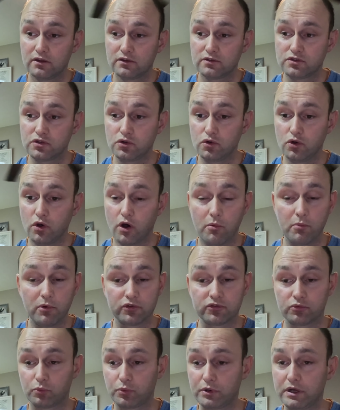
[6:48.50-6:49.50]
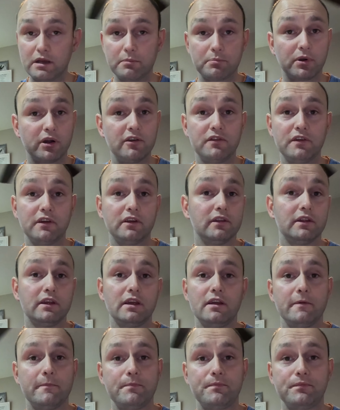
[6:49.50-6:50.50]
to almost read
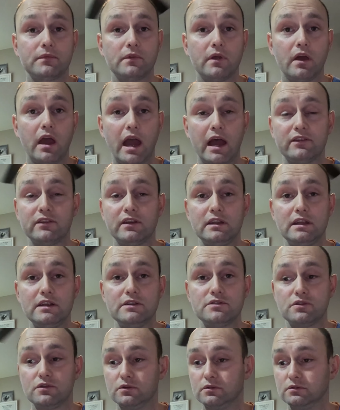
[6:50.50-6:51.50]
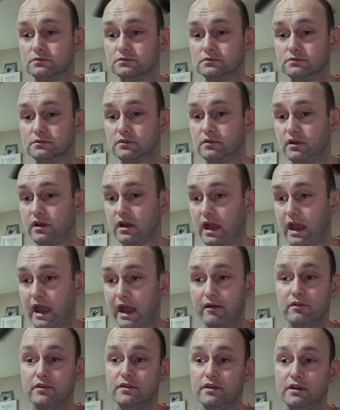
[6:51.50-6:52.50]
perfectly as I need to,
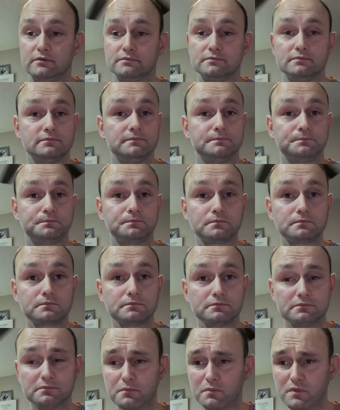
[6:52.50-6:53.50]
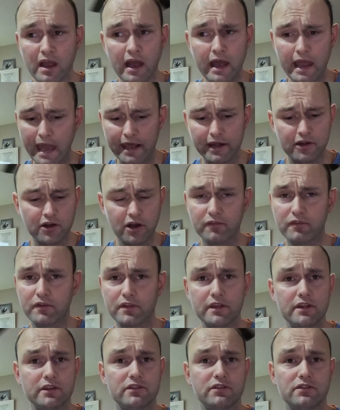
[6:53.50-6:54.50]
everything. I edit off of
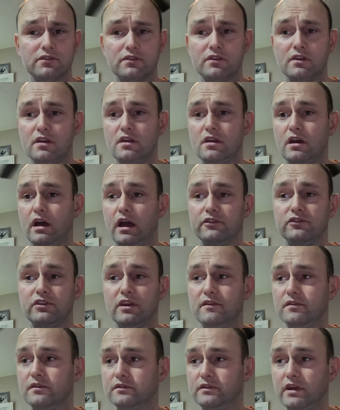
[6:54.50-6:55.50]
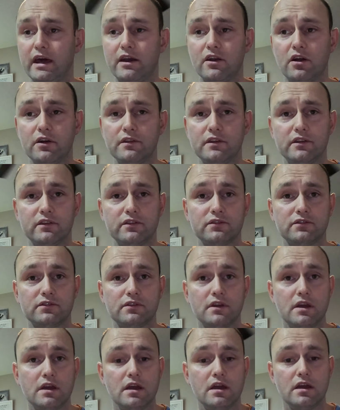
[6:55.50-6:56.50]
this. I save data on this.
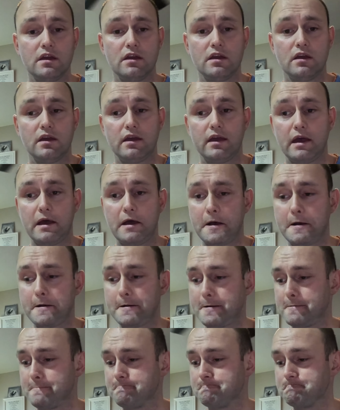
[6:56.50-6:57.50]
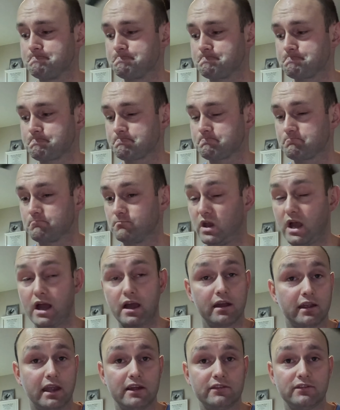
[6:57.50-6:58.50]
Yeah,
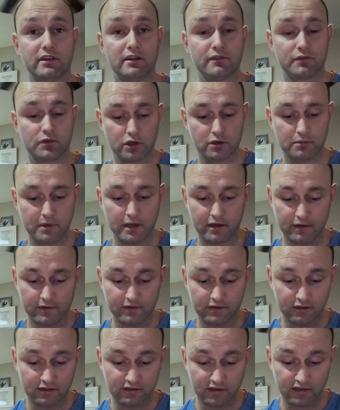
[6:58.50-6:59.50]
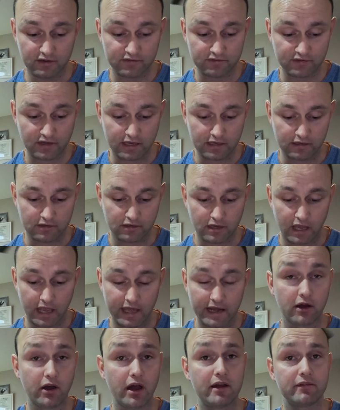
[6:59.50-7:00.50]
can't say enough good about it. Get a Zyke.
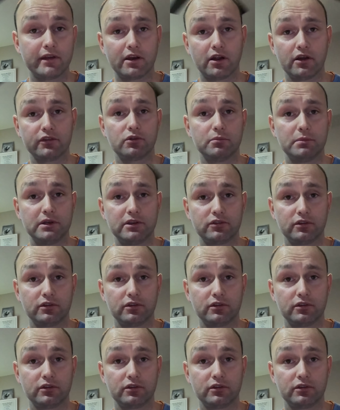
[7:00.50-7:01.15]
And I'll have that also in the